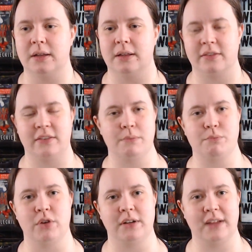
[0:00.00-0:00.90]

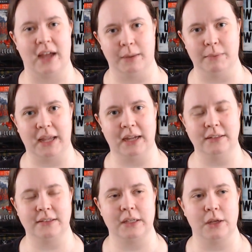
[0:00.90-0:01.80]
separate
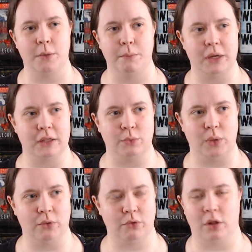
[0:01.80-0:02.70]
timelines, but we
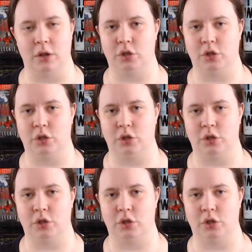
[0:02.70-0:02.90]
are following